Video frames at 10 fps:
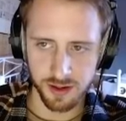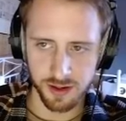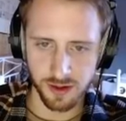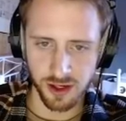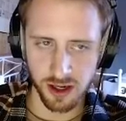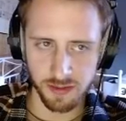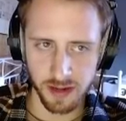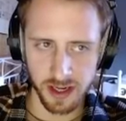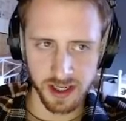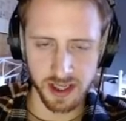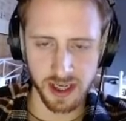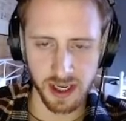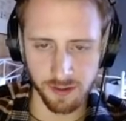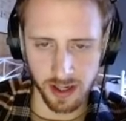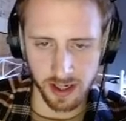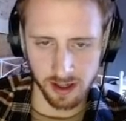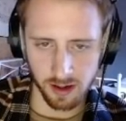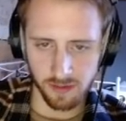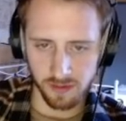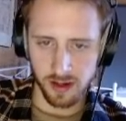Just manages to get the right click
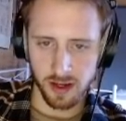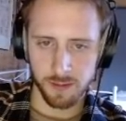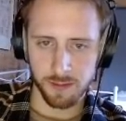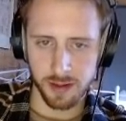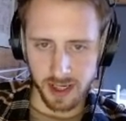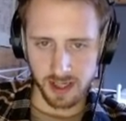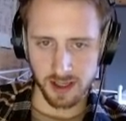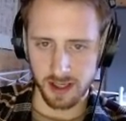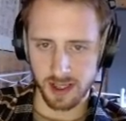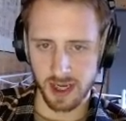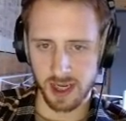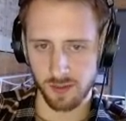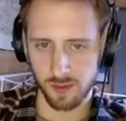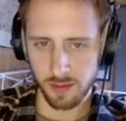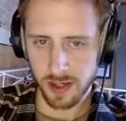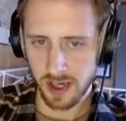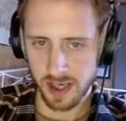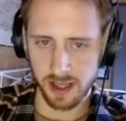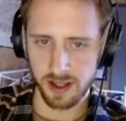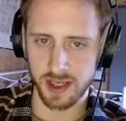off. Predicts that this Ashe is probably going to
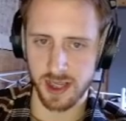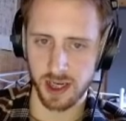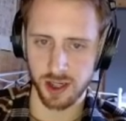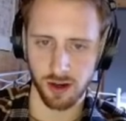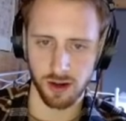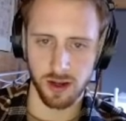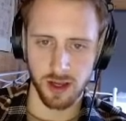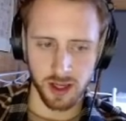hit this next shot.